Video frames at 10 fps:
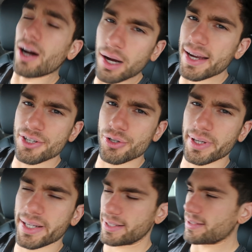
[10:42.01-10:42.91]
I
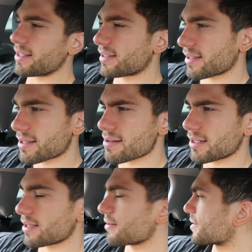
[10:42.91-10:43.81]
enjoyed it.
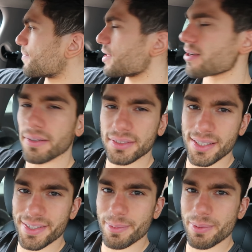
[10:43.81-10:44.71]
I can't speak after
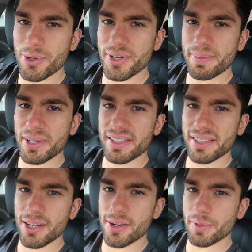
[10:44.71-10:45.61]
the gym. I'm always a bit
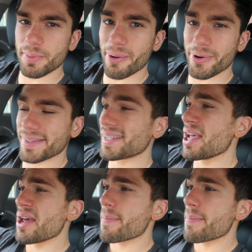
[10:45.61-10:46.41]
slurry with my words.